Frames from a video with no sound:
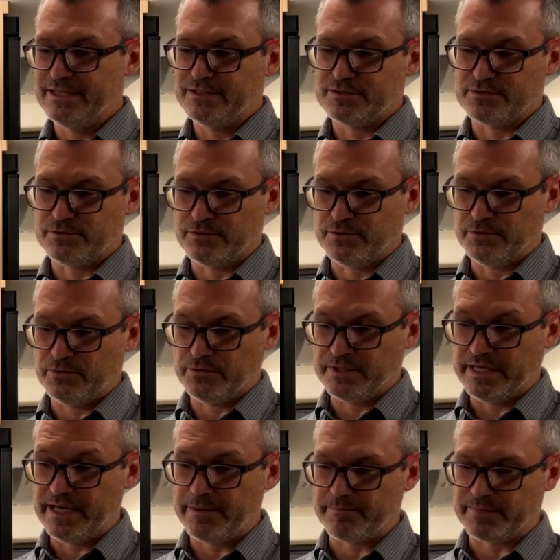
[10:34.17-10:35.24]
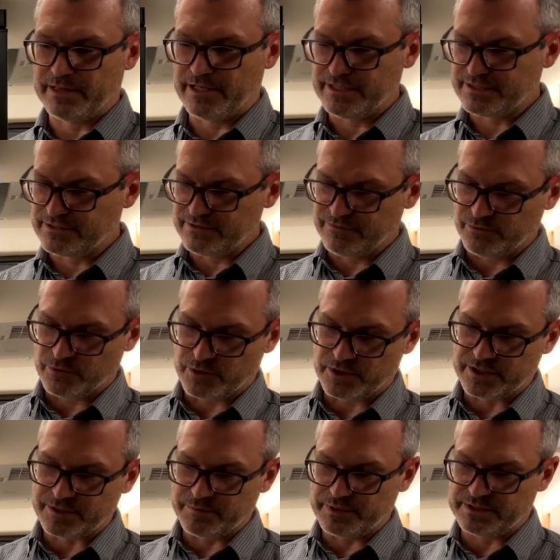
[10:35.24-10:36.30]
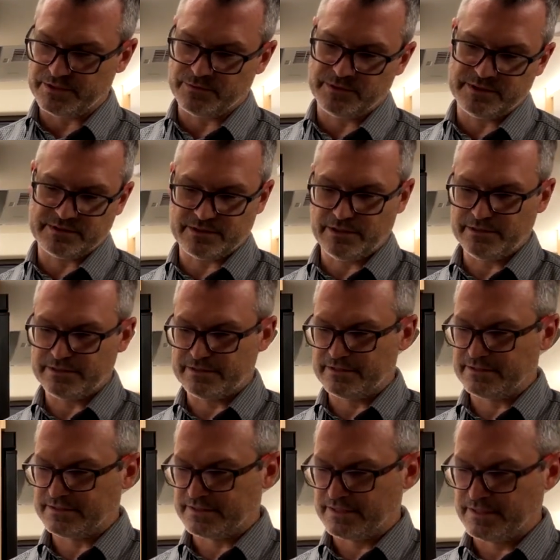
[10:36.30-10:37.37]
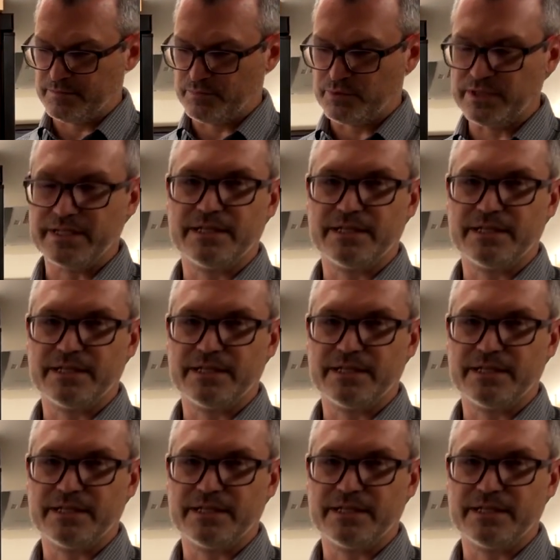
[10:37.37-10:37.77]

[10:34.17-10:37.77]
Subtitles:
So yeah, lots of work, but the result is pretty